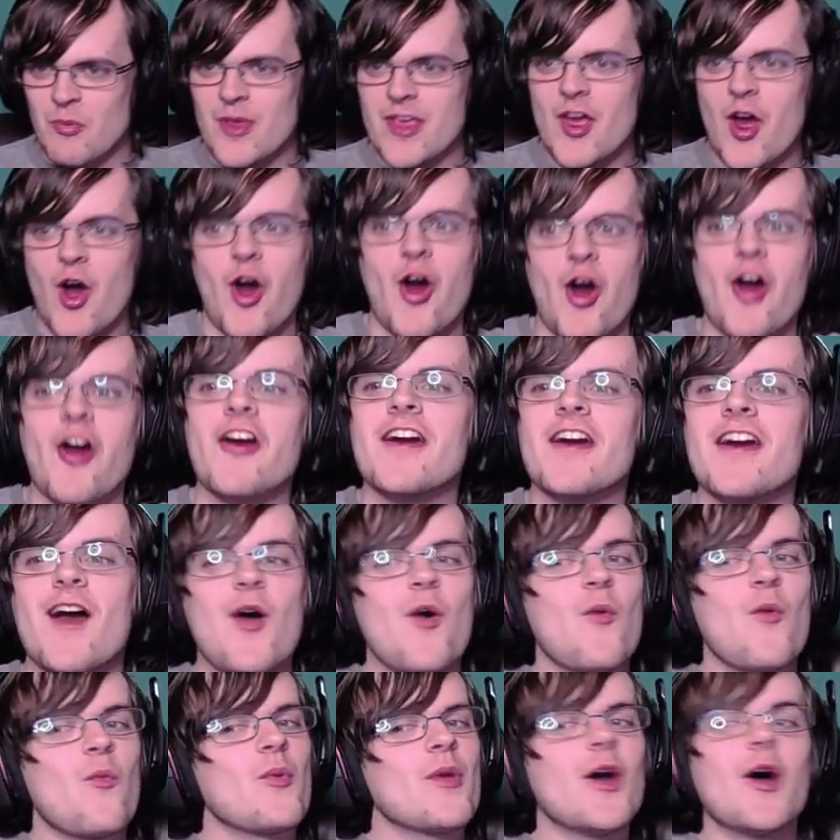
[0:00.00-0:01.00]
We are
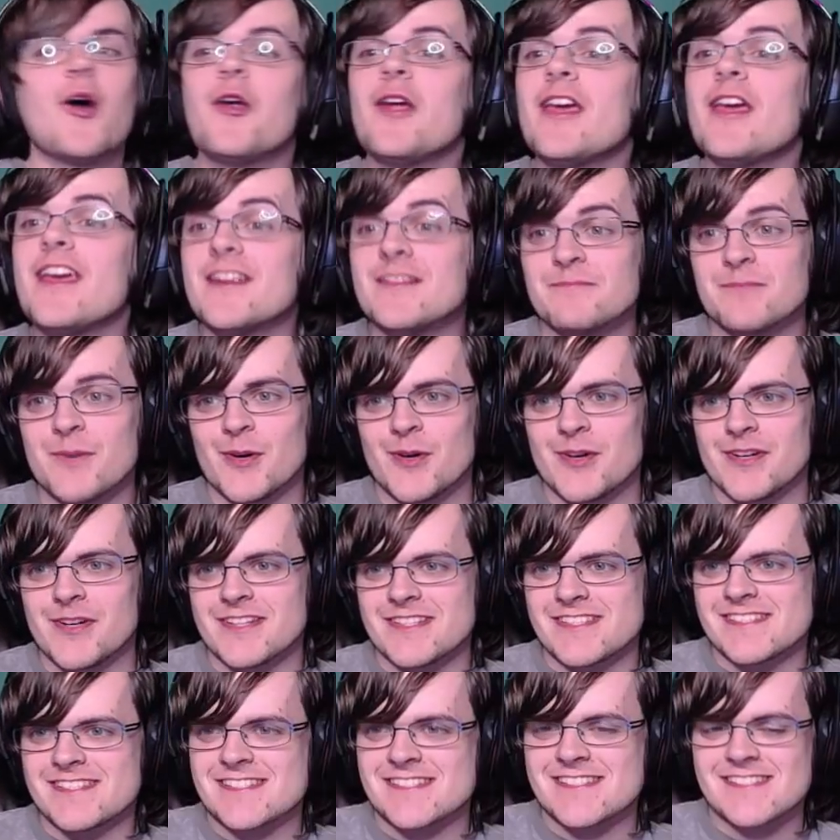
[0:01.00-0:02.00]
in,
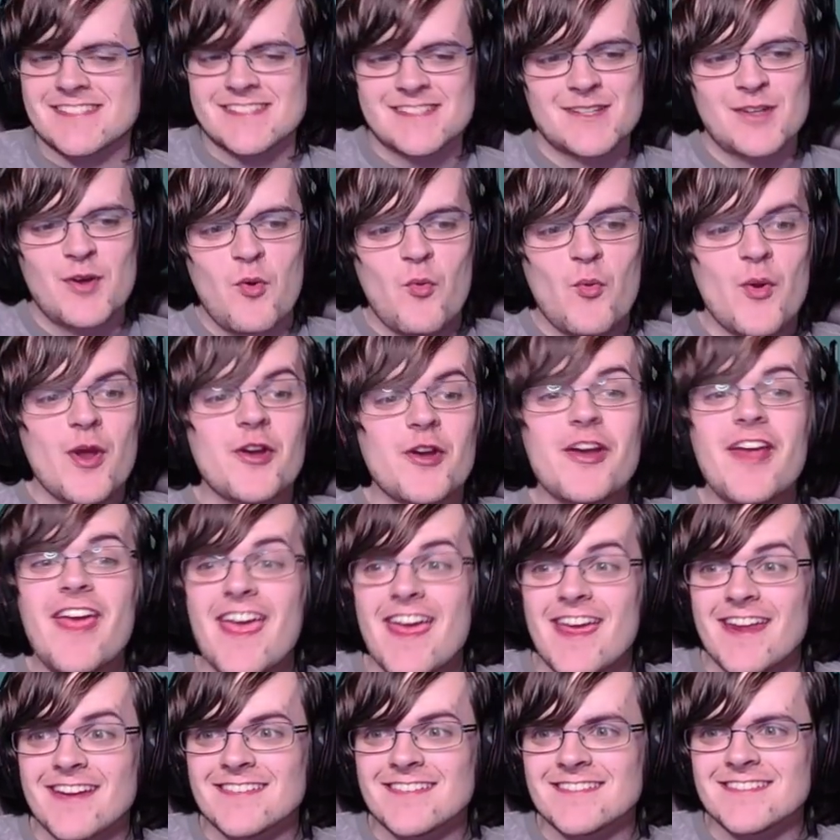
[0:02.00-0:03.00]
boys. We're
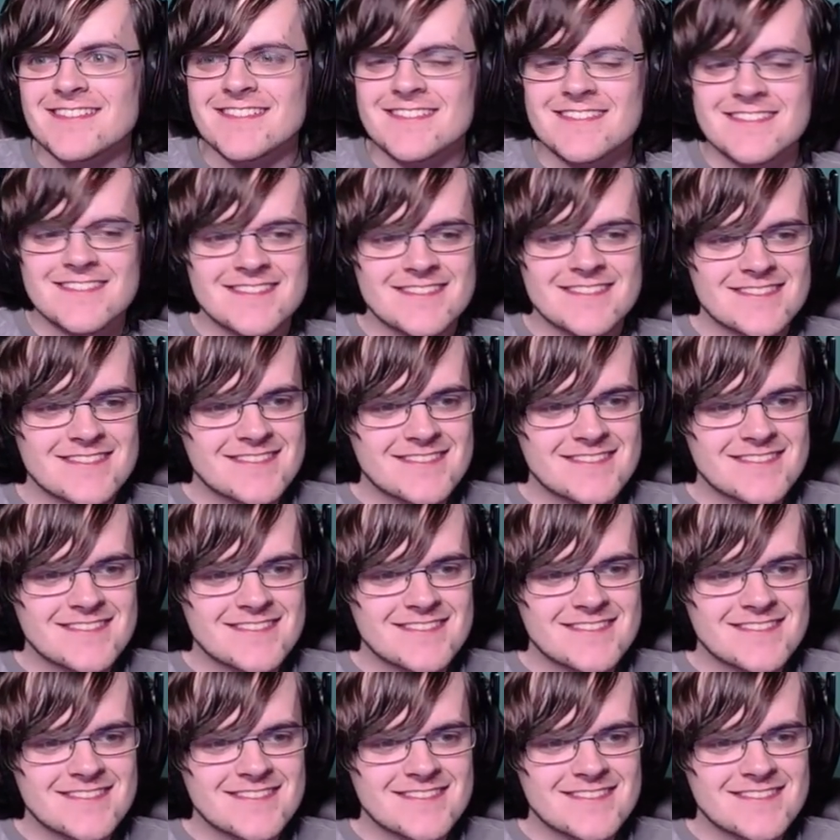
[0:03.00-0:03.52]
in.